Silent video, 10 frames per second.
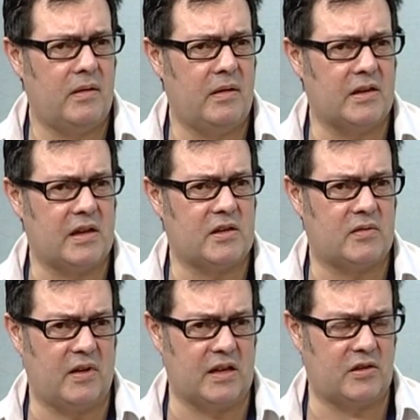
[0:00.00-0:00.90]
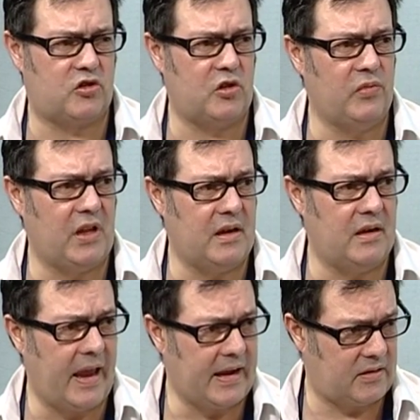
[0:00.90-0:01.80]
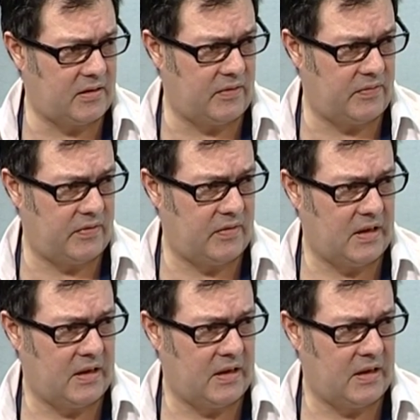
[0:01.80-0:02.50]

Yes, that's extremely negative